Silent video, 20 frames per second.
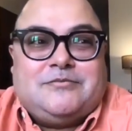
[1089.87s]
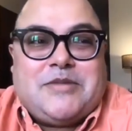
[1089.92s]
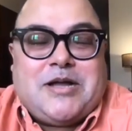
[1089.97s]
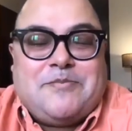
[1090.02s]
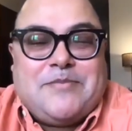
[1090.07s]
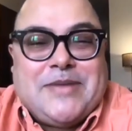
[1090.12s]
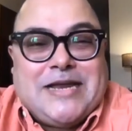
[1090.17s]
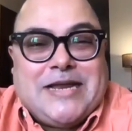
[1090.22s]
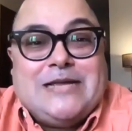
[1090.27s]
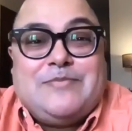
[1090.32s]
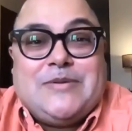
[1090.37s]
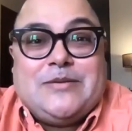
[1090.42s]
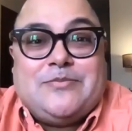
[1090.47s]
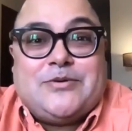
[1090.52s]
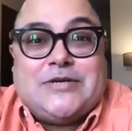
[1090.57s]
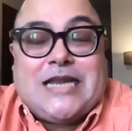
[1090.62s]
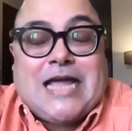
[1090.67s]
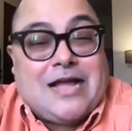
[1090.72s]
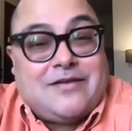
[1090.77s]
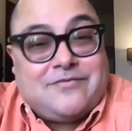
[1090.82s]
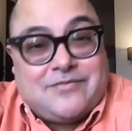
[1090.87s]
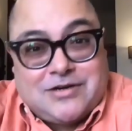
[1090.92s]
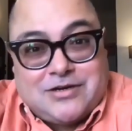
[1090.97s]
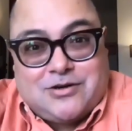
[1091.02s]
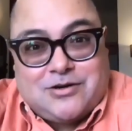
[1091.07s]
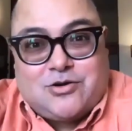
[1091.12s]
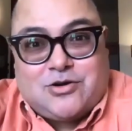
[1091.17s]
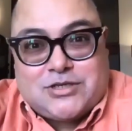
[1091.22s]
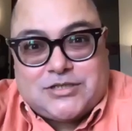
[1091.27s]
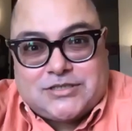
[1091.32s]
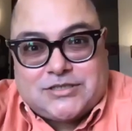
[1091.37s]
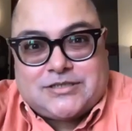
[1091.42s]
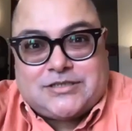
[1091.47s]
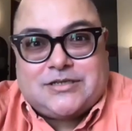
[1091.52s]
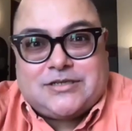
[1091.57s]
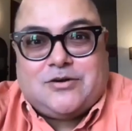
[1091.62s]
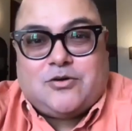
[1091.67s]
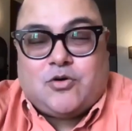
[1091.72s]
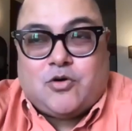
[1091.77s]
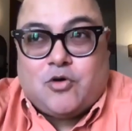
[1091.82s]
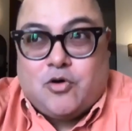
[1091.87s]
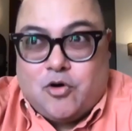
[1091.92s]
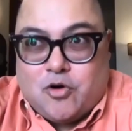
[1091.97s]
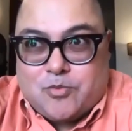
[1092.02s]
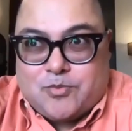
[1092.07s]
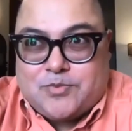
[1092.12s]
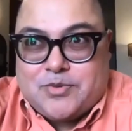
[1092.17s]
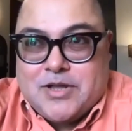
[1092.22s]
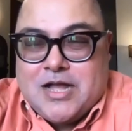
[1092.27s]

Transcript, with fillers: many people haven't lost hope.